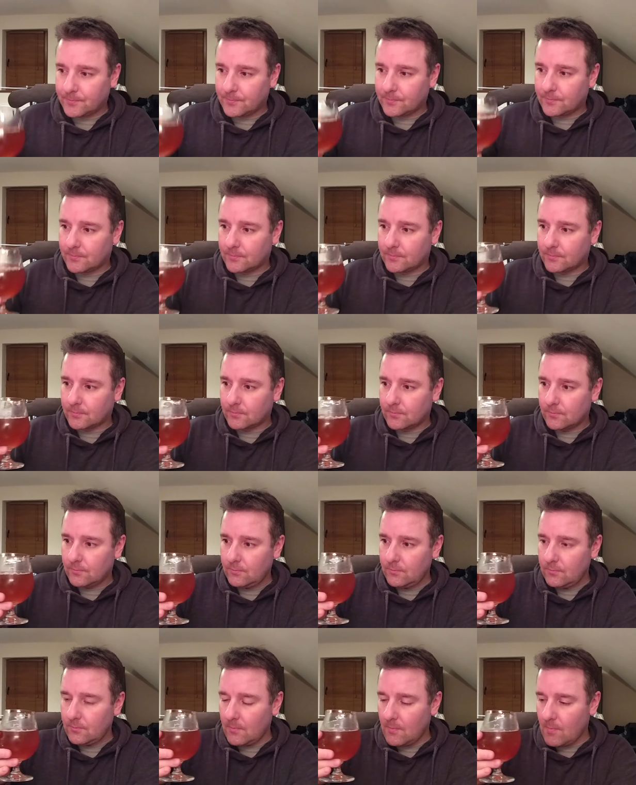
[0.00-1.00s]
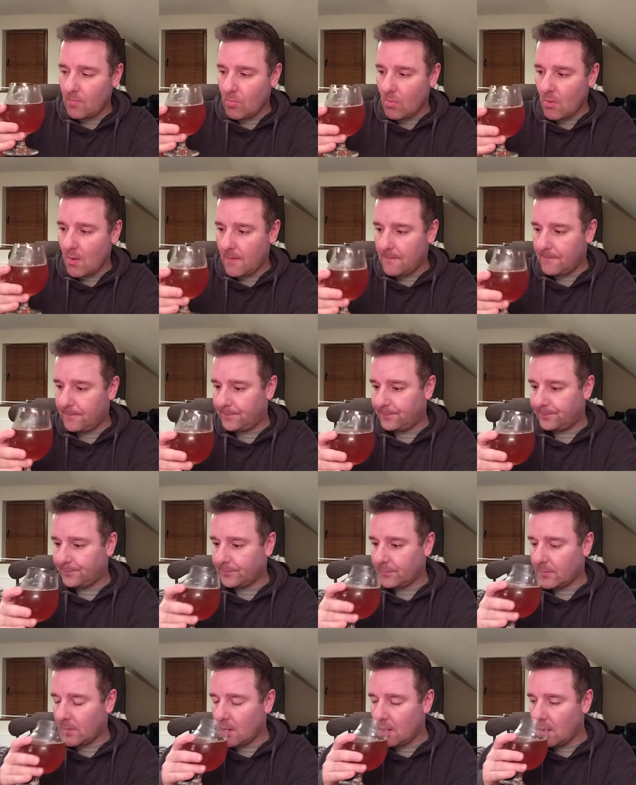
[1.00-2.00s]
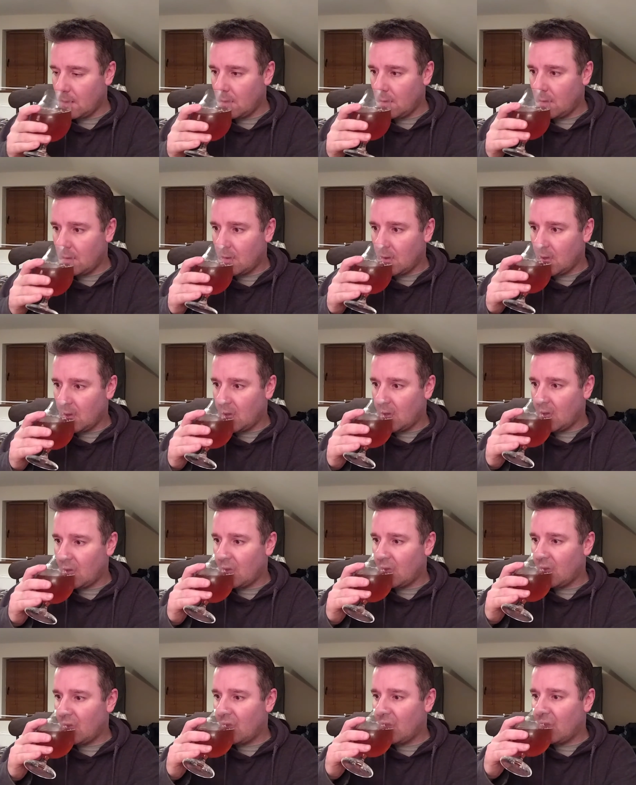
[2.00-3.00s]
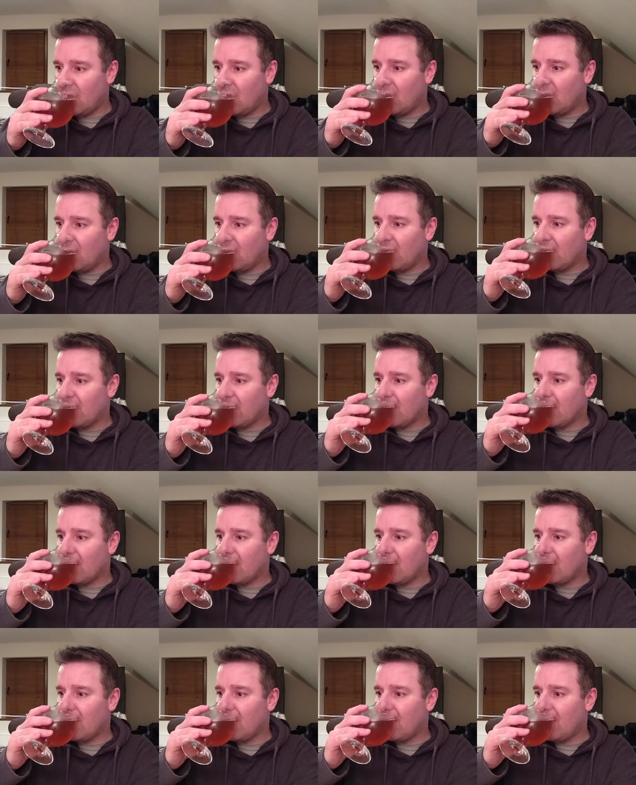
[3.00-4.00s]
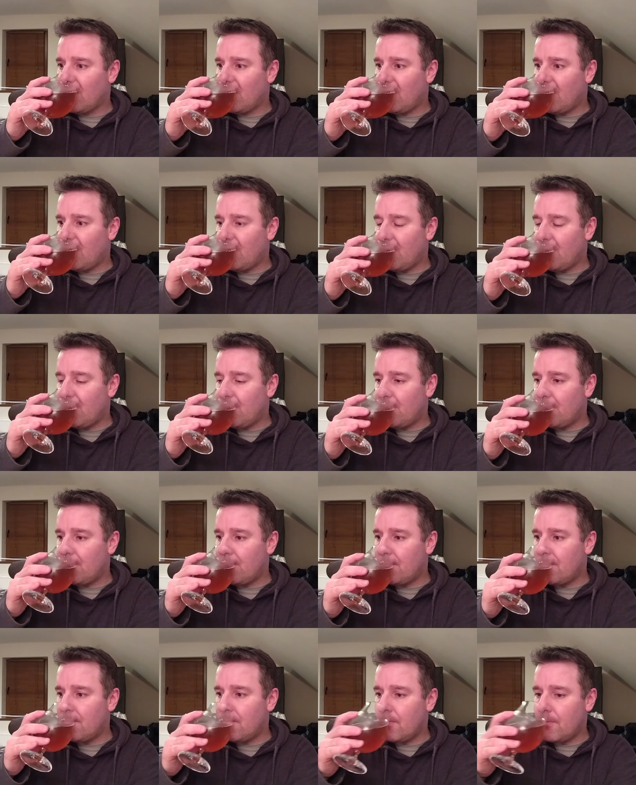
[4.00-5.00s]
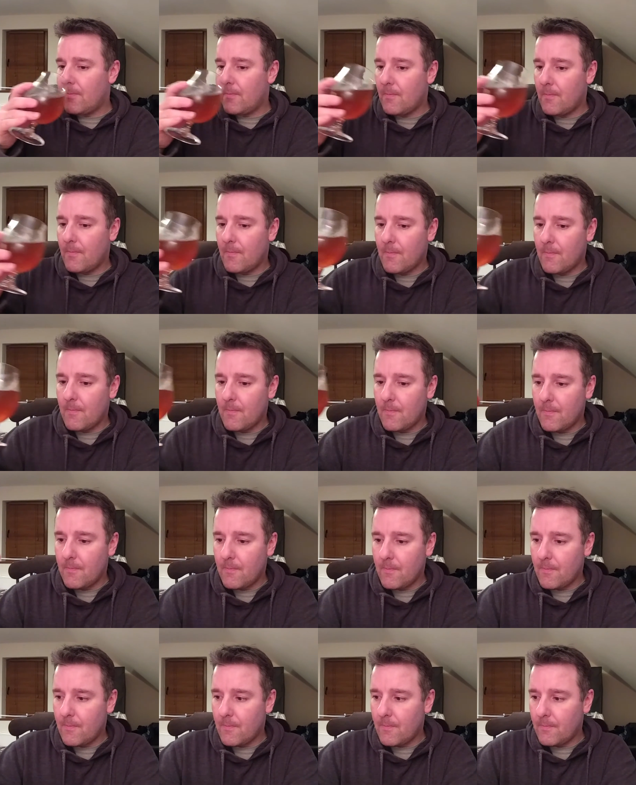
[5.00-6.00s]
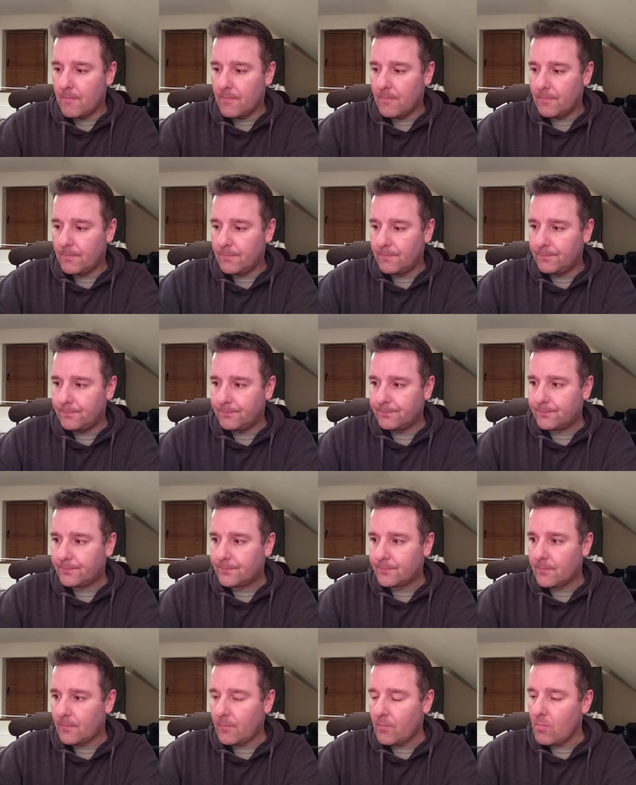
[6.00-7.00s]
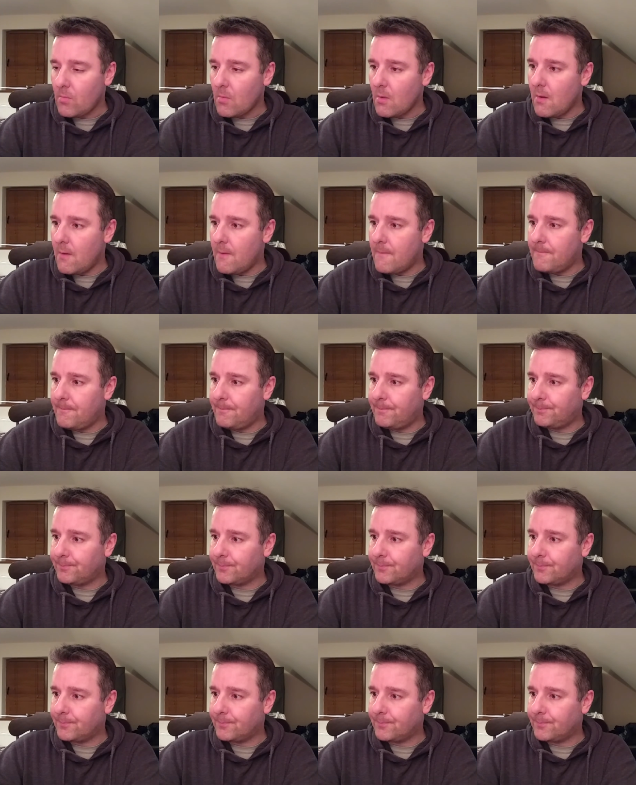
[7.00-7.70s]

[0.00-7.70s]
(silence)